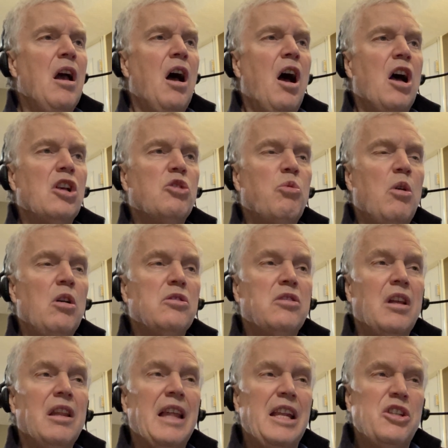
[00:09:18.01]
Oswald's
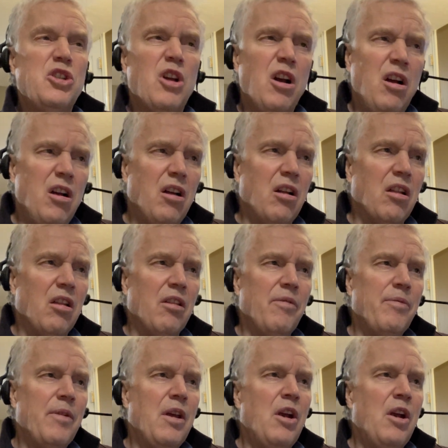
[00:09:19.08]
alleged call.